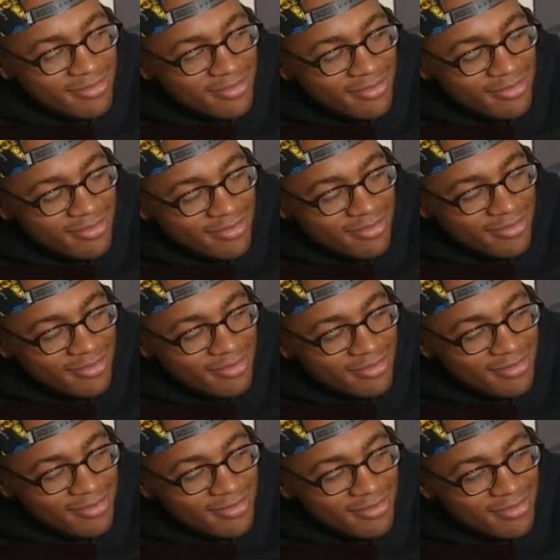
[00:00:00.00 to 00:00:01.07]

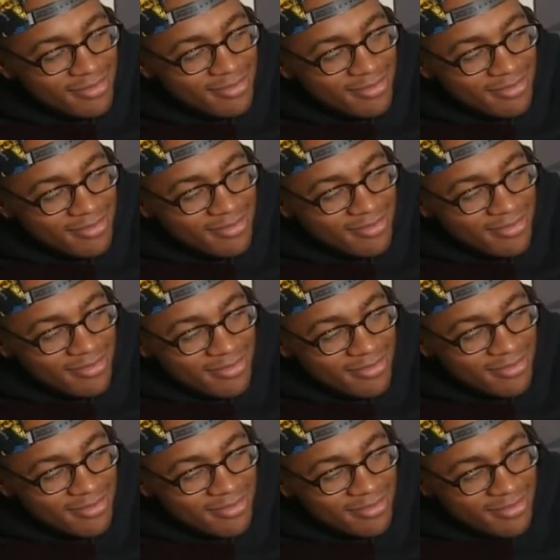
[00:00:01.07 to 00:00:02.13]

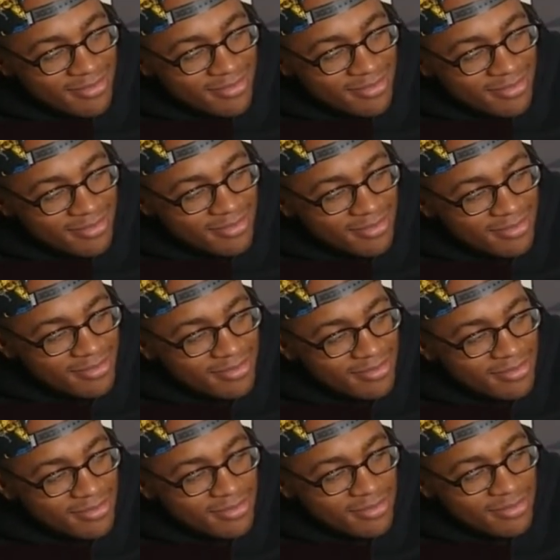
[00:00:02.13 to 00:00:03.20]

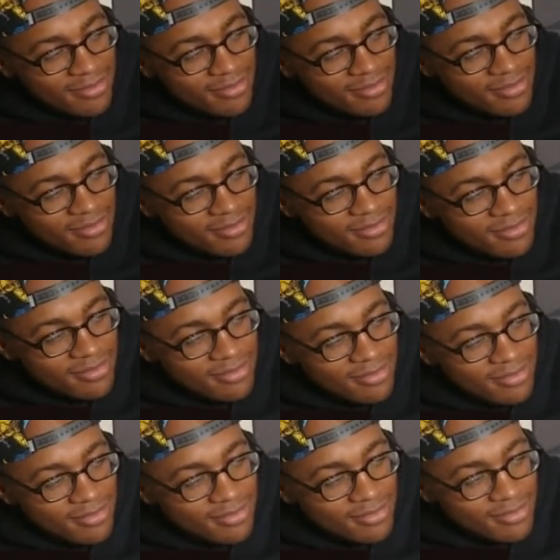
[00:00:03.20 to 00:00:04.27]

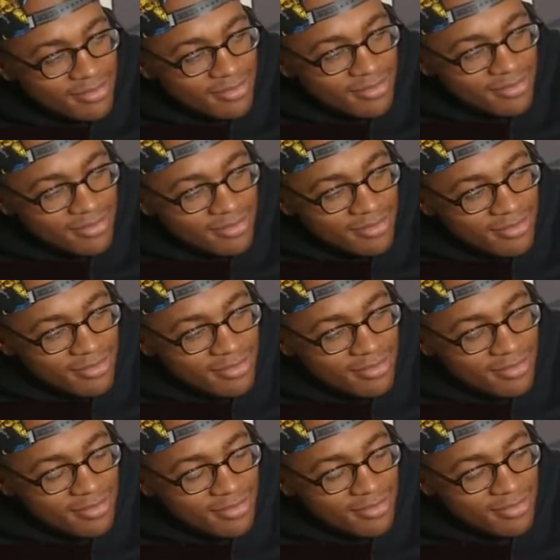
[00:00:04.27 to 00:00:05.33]

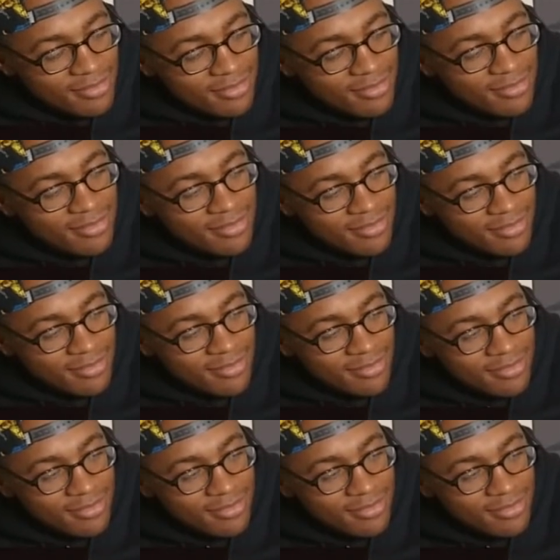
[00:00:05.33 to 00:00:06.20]
No words are spoken by the person on screen.